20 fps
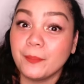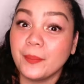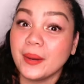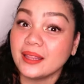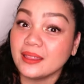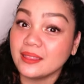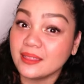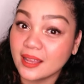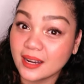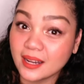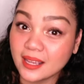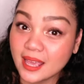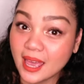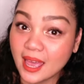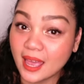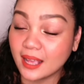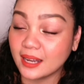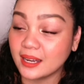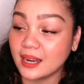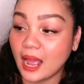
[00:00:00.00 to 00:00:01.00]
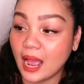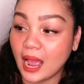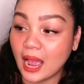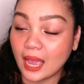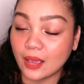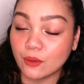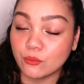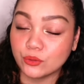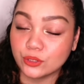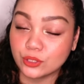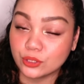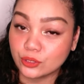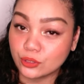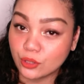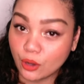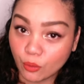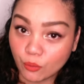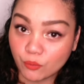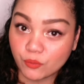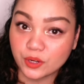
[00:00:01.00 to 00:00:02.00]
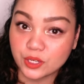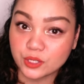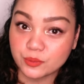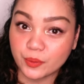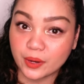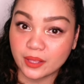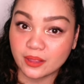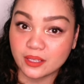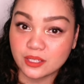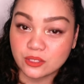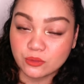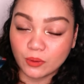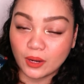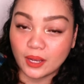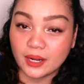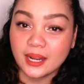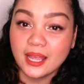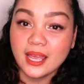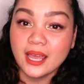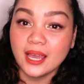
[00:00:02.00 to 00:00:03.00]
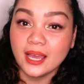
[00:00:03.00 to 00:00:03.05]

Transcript: But then again, I wouldn't overspray this one,